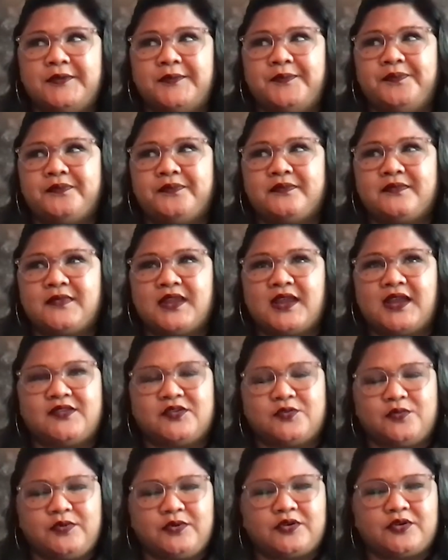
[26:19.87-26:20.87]

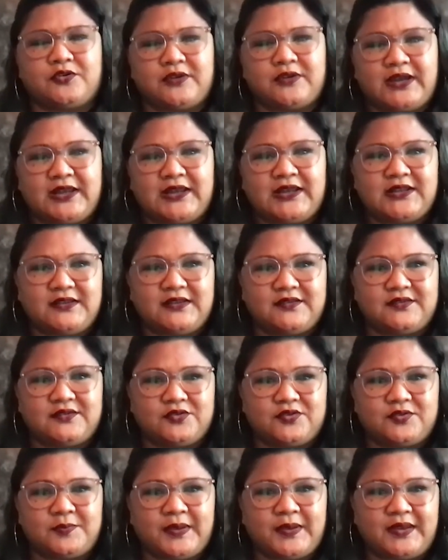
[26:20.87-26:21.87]
And so we are creating
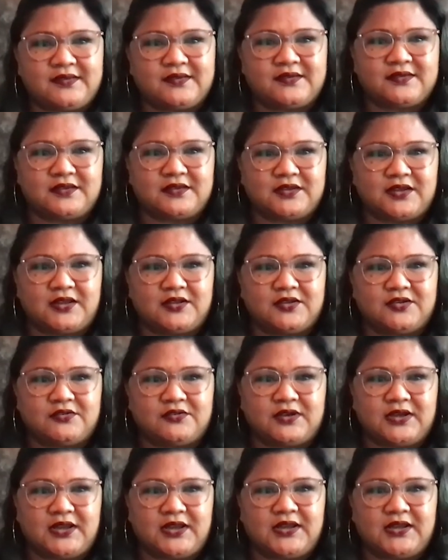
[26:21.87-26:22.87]
these new spaces
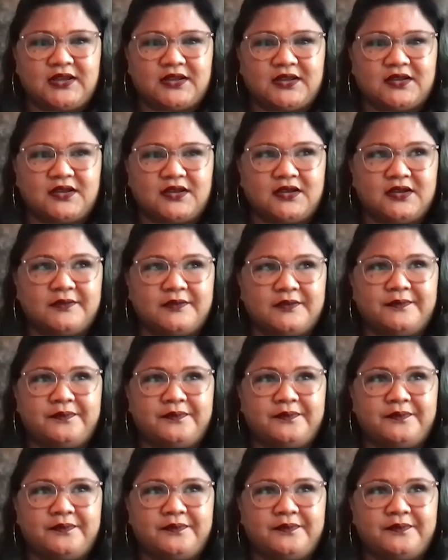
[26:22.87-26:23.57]
and creating